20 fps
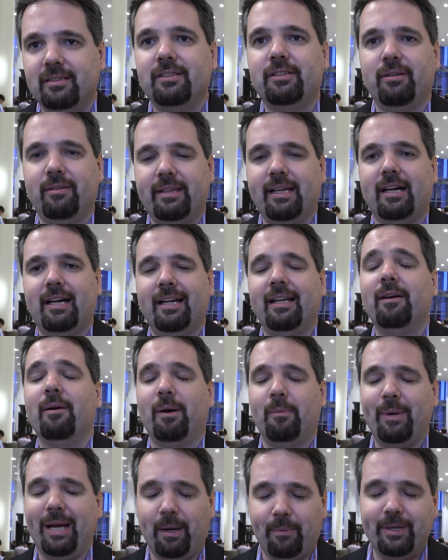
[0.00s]
2000, uh,
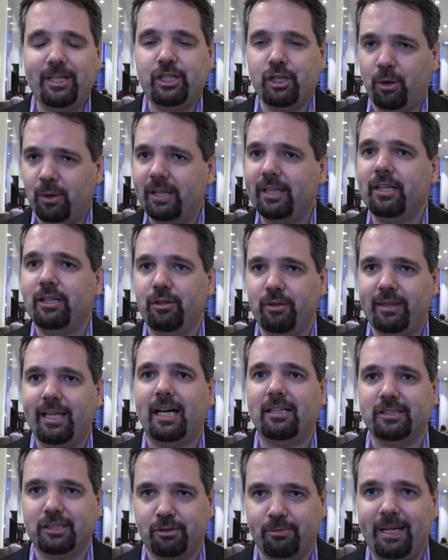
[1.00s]
oh, yeah, we showed it in
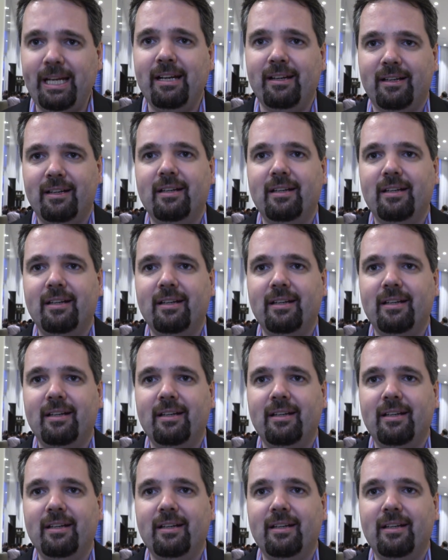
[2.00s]
2003.